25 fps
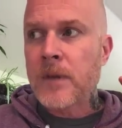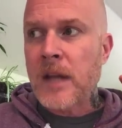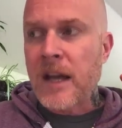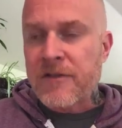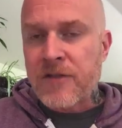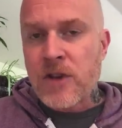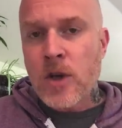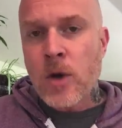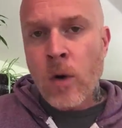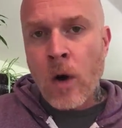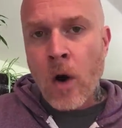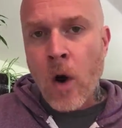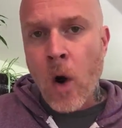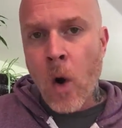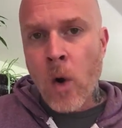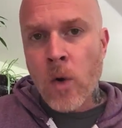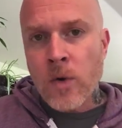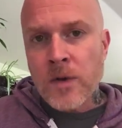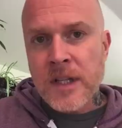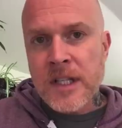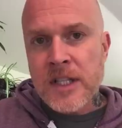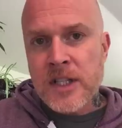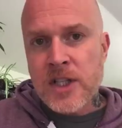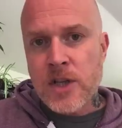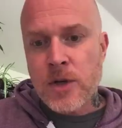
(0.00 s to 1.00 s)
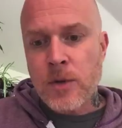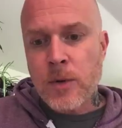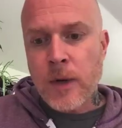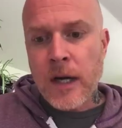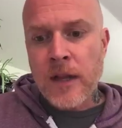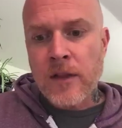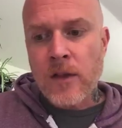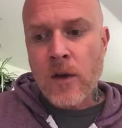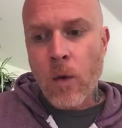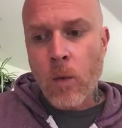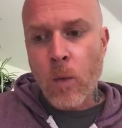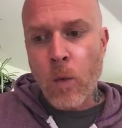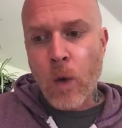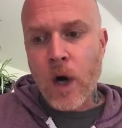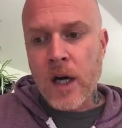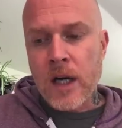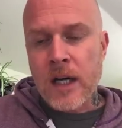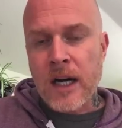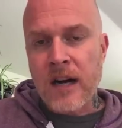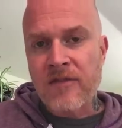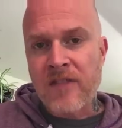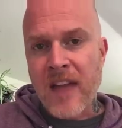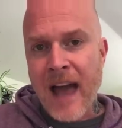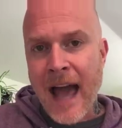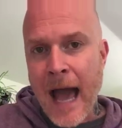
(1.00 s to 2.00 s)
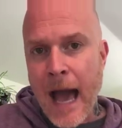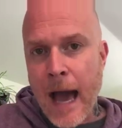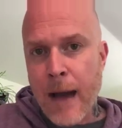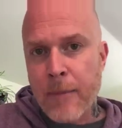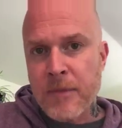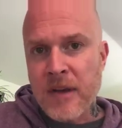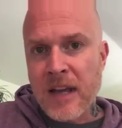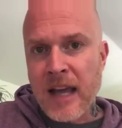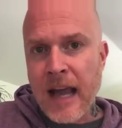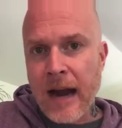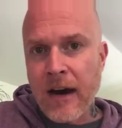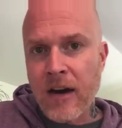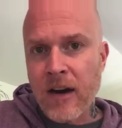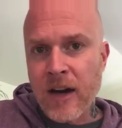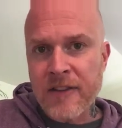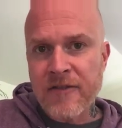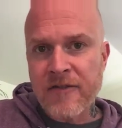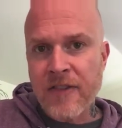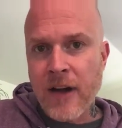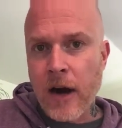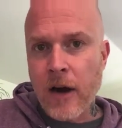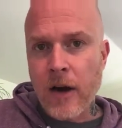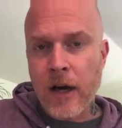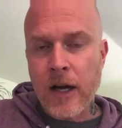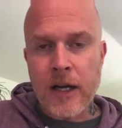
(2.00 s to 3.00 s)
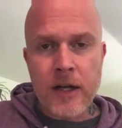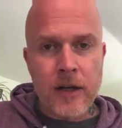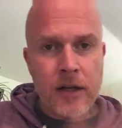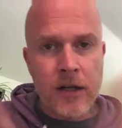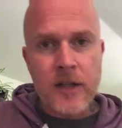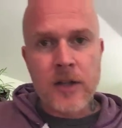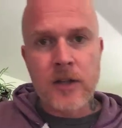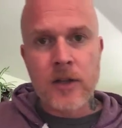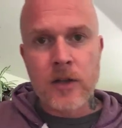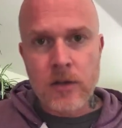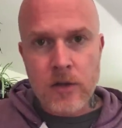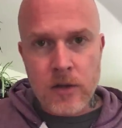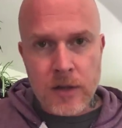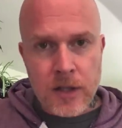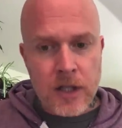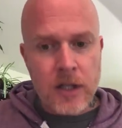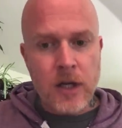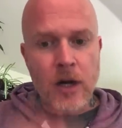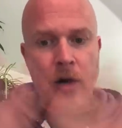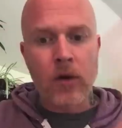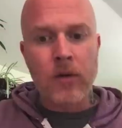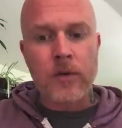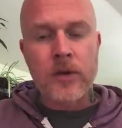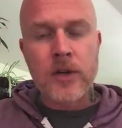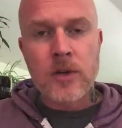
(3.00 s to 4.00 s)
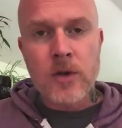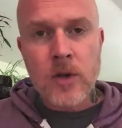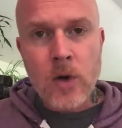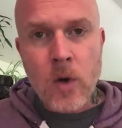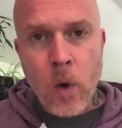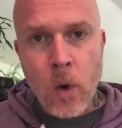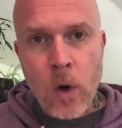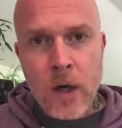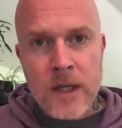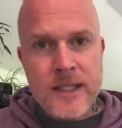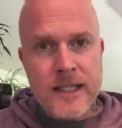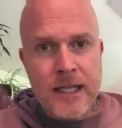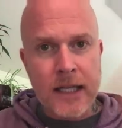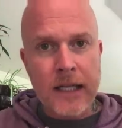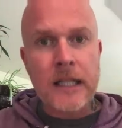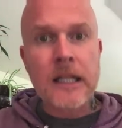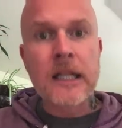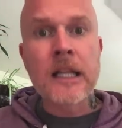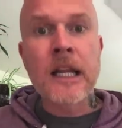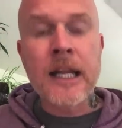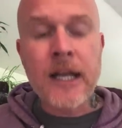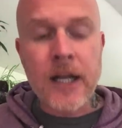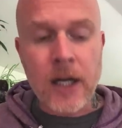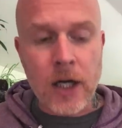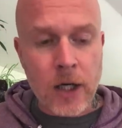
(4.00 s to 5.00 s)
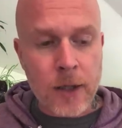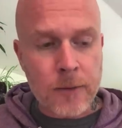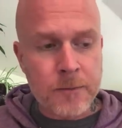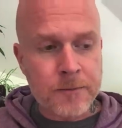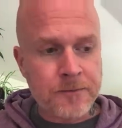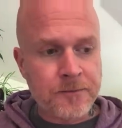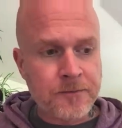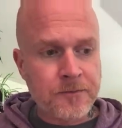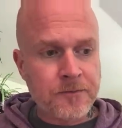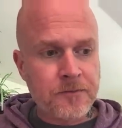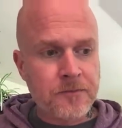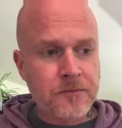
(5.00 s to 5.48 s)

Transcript: If you are only doing the work of the happy, airy, fairy, you know, unicorns and glitter,